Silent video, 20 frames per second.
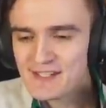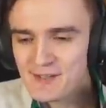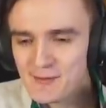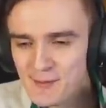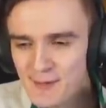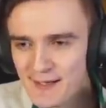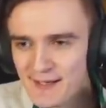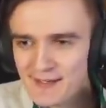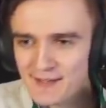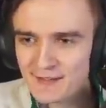
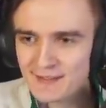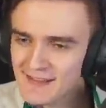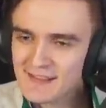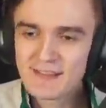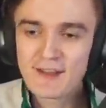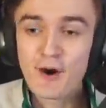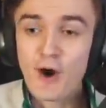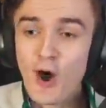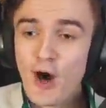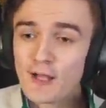Critical.
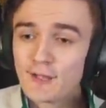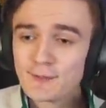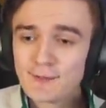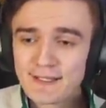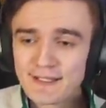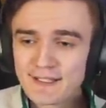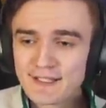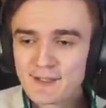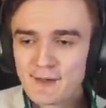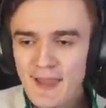They're all
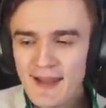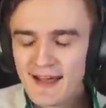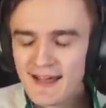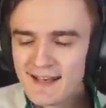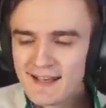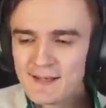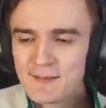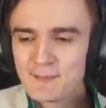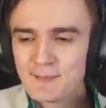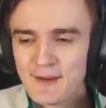really great
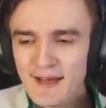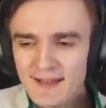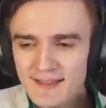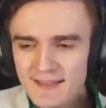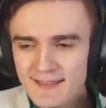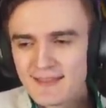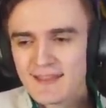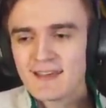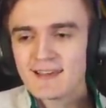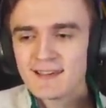at it, but I
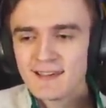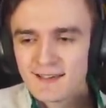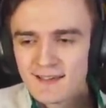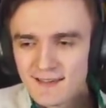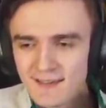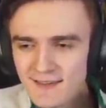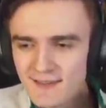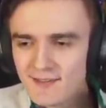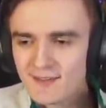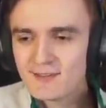think
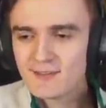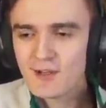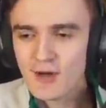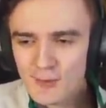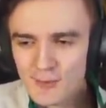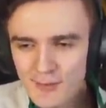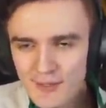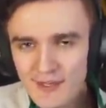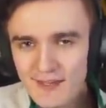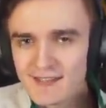
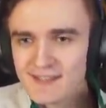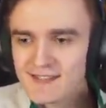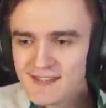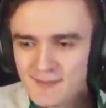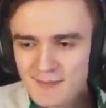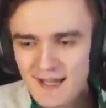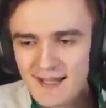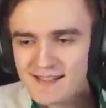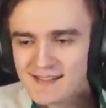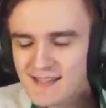Ludwig is
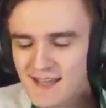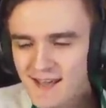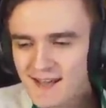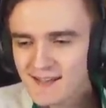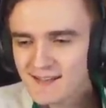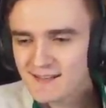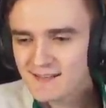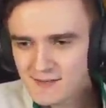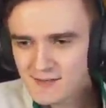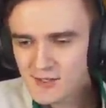the best at
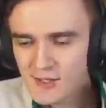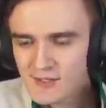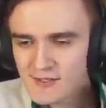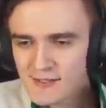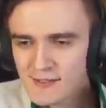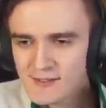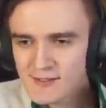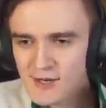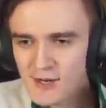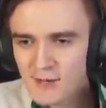it.
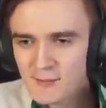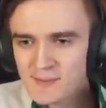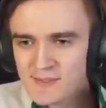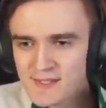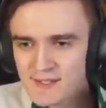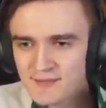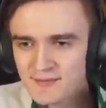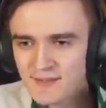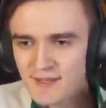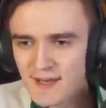Just in
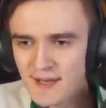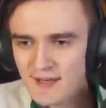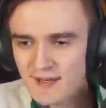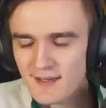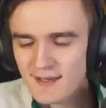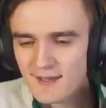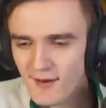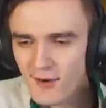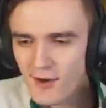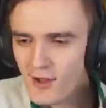terms of like
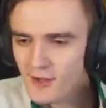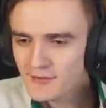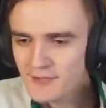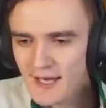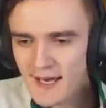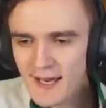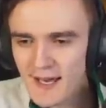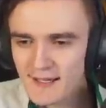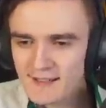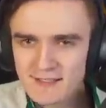all
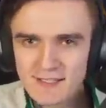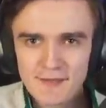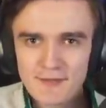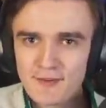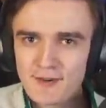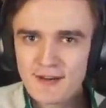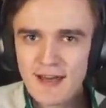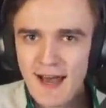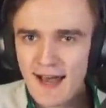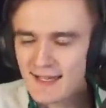the
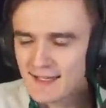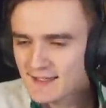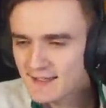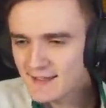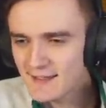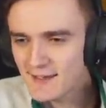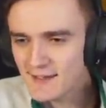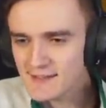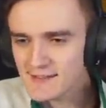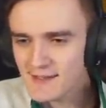different
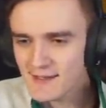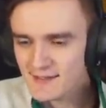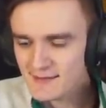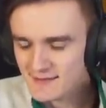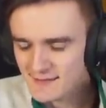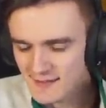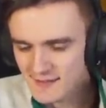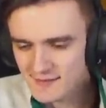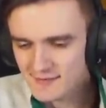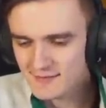ideas, like
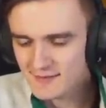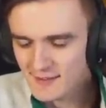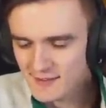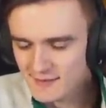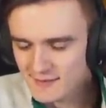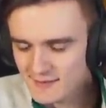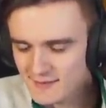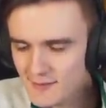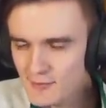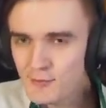
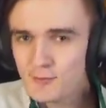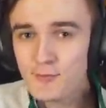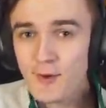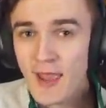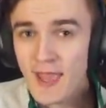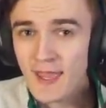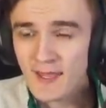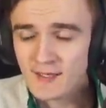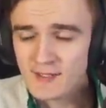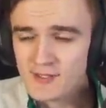the
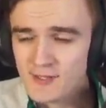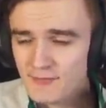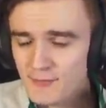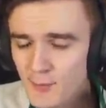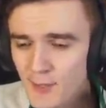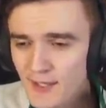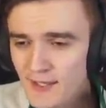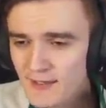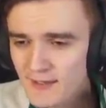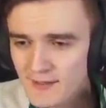range of
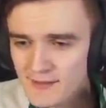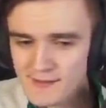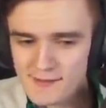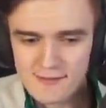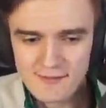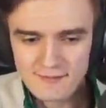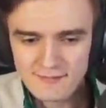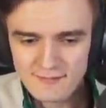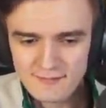what he does.